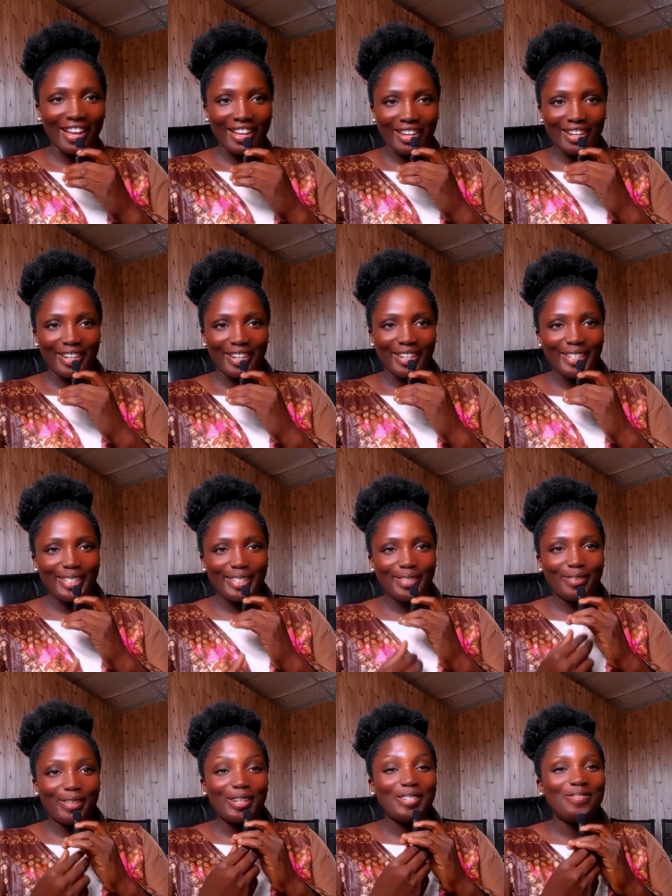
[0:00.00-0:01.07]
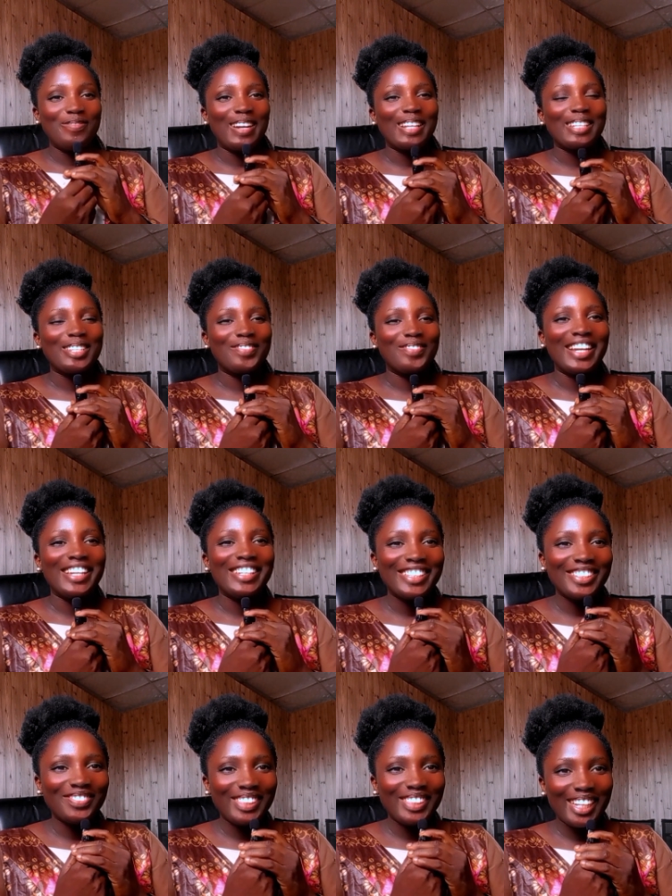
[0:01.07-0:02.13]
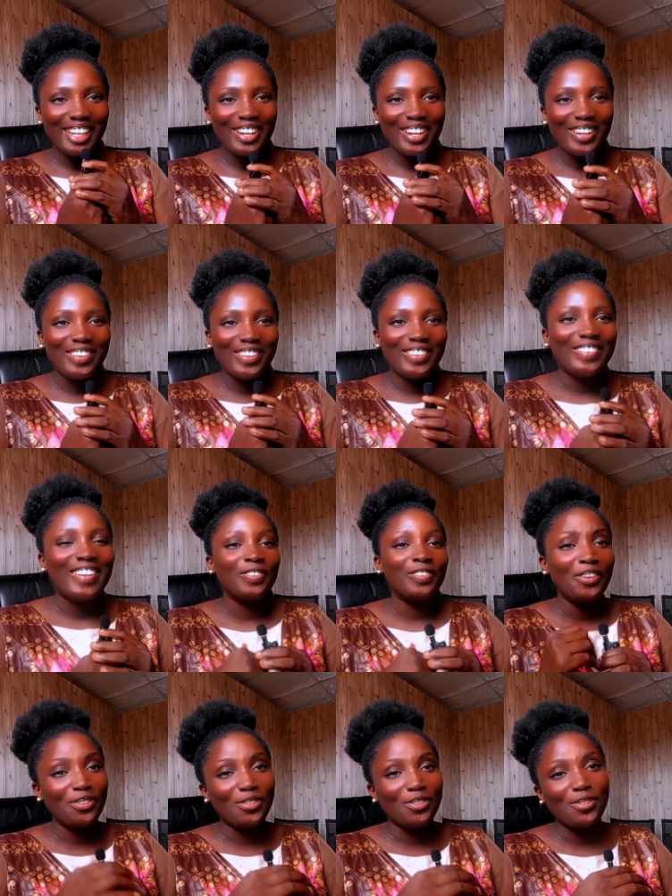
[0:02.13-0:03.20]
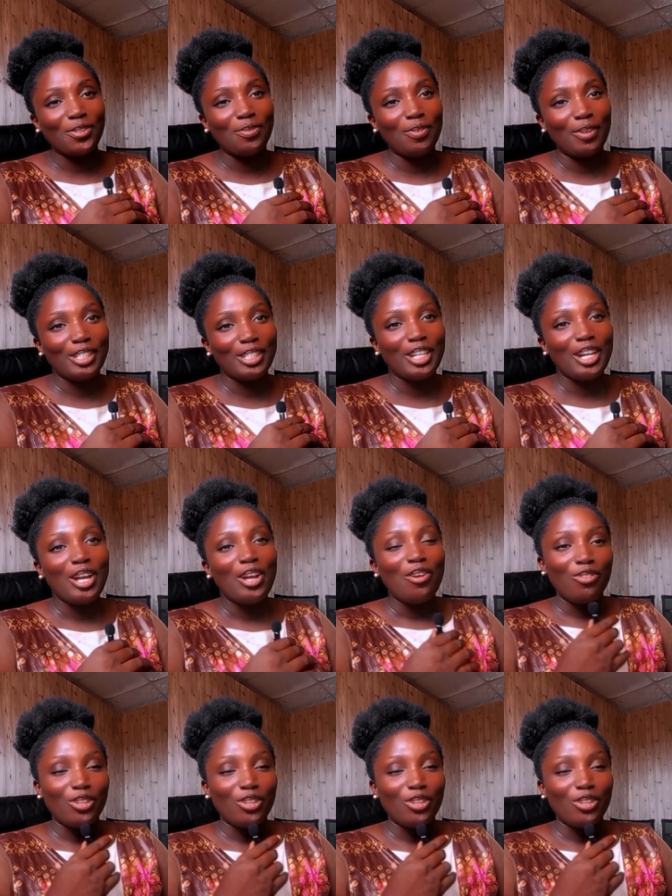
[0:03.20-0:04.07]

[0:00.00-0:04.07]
hi guys welcome back to my youtube channel thank you so much